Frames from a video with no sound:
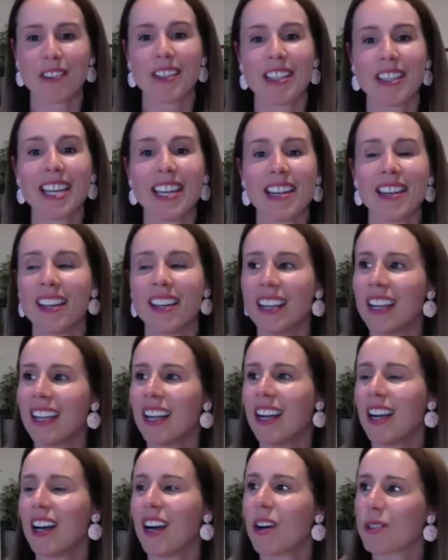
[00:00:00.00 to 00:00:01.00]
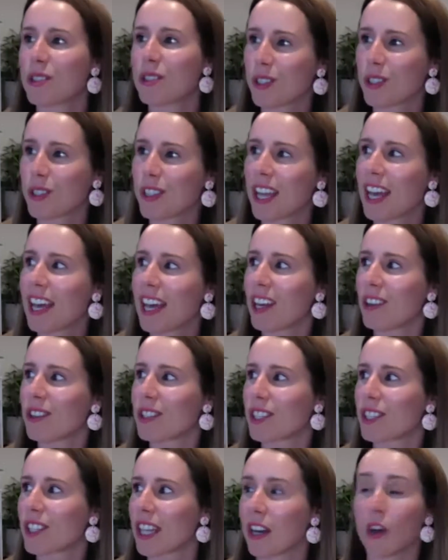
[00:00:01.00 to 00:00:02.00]
And then I'll do that.
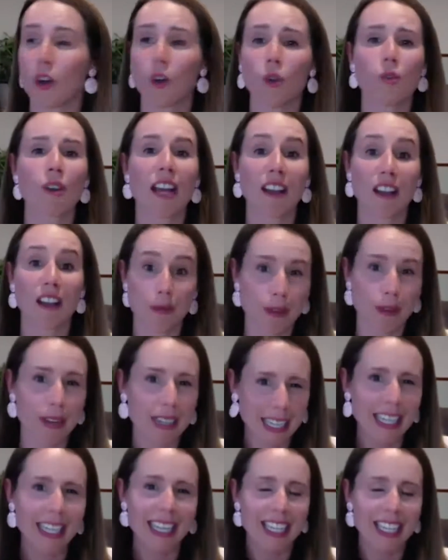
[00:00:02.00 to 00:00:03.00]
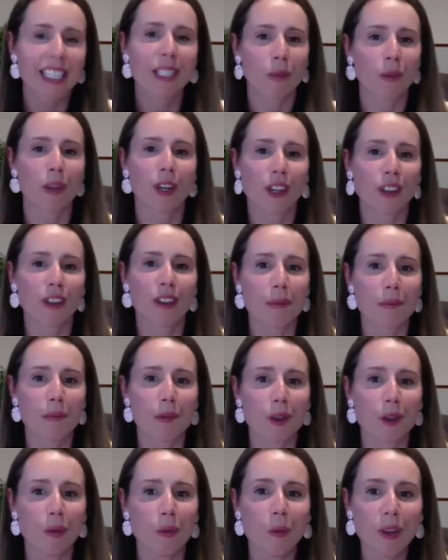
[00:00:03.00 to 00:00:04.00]
Oh, now I really need to work on the
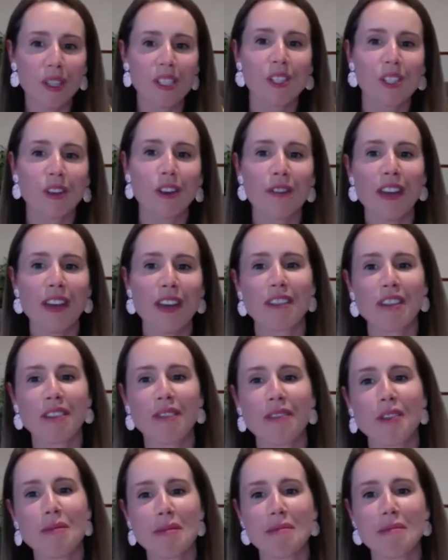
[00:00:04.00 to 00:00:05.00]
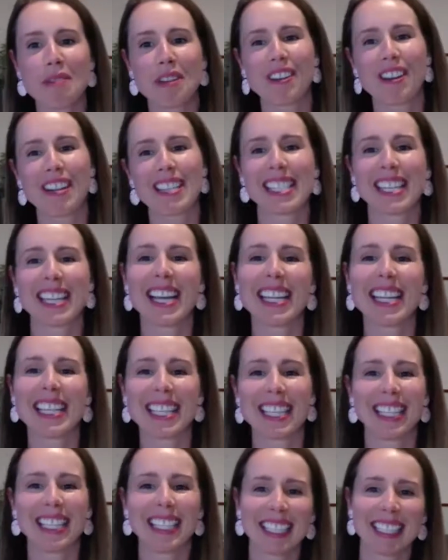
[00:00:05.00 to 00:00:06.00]
book. What's your favourite form of
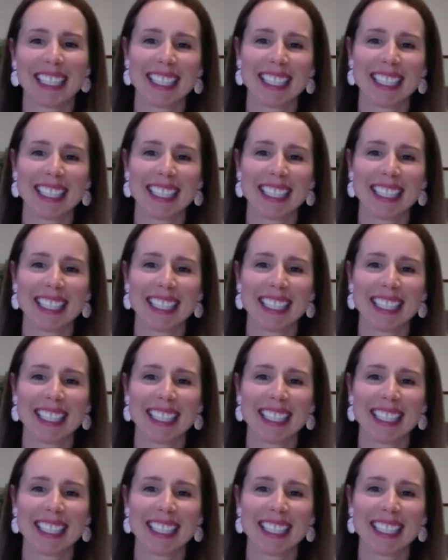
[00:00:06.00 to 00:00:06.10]
procrastination?